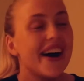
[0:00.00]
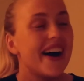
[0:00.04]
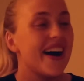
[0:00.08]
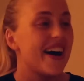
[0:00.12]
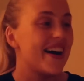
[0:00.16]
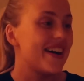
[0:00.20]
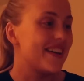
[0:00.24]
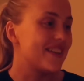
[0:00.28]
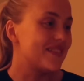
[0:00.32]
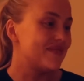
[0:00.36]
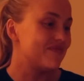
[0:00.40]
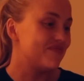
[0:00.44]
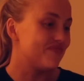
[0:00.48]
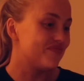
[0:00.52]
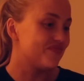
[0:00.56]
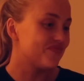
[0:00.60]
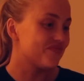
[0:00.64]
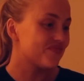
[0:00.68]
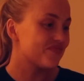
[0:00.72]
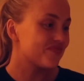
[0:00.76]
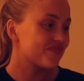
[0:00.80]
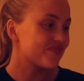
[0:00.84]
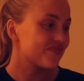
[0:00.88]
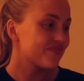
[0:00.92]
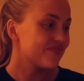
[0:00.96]

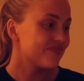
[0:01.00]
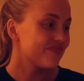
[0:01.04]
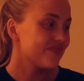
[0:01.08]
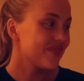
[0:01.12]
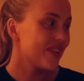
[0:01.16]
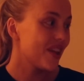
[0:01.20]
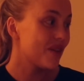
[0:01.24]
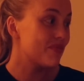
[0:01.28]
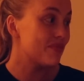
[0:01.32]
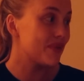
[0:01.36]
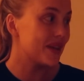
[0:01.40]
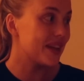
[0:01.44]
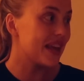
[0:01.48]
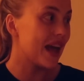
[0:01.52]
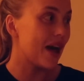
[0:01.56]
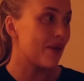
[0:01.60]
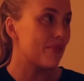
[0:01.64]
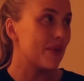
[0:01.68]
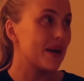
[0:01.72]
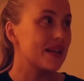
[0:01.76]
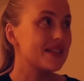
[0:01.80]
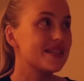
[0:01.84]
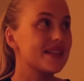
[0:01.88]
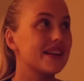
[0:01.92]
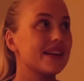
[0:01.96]
But yeah,
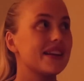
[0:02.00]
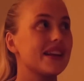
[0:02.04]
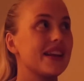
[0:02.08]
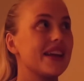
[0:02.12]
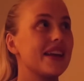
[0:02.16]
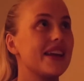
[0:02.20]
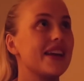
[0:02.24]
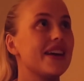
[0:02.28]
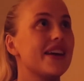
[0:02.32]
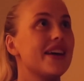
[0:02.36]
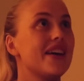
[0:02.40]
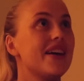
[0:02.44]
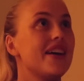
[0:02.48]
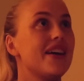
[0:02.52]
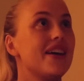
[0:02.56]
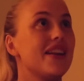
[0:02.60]
basically,